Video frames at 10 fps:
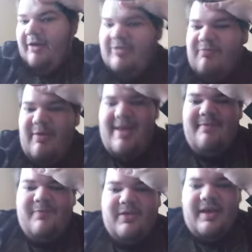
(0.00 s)
I was
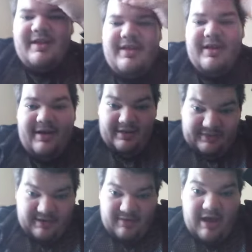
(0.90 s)
waiting for, like,
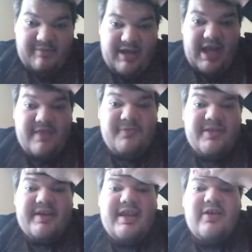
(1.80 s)
some updates for
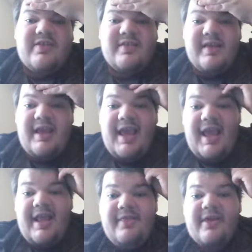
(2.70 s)
the
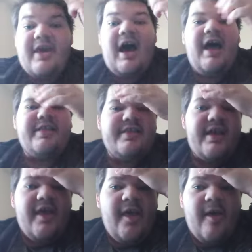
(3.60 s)
DLC, the
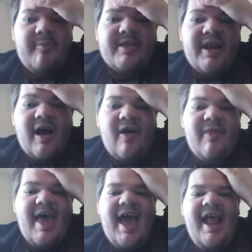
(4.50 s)
costumes, and all
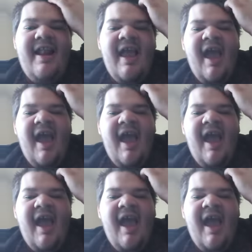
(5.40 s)
that.